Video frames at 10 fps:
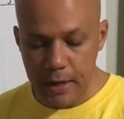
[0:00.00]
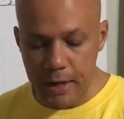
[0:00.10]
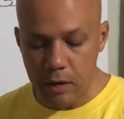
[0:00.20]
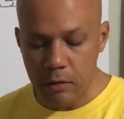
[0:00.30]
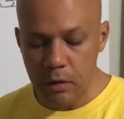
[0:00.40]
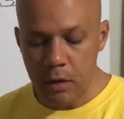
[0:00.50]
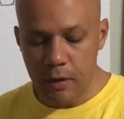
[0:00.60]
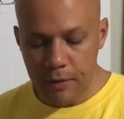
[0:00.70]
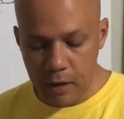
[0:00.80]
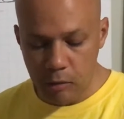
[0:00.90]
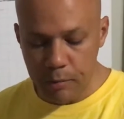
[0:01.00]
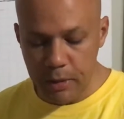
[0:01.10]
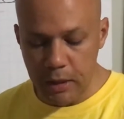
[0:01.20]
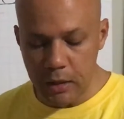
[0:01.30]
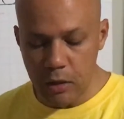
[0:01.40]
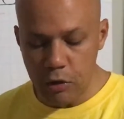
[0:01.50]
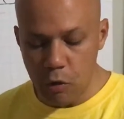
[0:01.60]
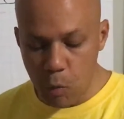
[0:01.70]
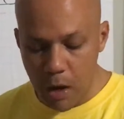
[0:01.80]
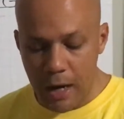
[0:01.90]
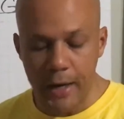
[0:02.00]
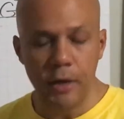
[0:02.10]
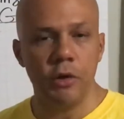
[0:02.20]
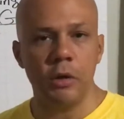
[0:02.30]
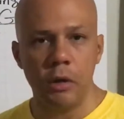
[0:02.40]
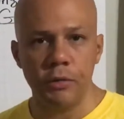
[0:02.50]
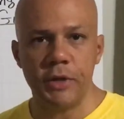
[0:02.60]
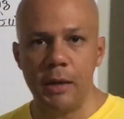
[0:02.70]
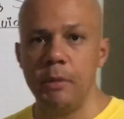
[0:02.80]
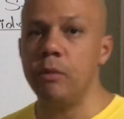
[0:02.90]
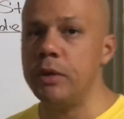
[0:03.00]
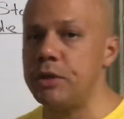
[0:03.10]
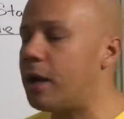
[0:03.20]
now. Then it'll be your why and your goal statement, which